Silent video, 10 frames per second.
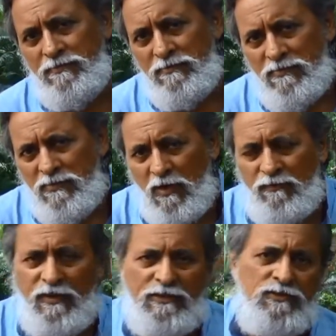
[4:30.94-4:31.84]
or
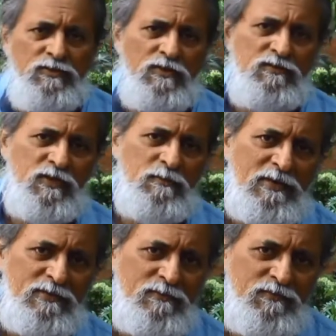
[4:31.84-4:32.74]
French stories for the matter.
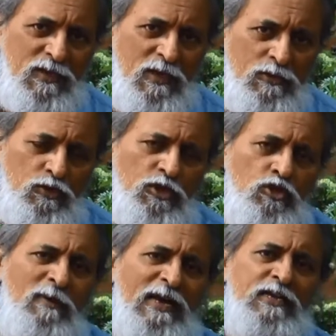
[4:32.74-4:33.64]
So there's no
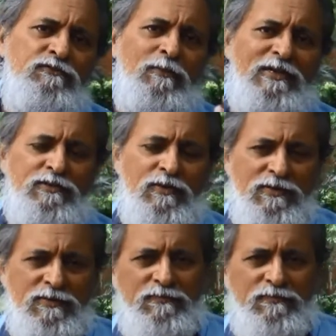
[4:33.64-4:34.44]
market for my stories.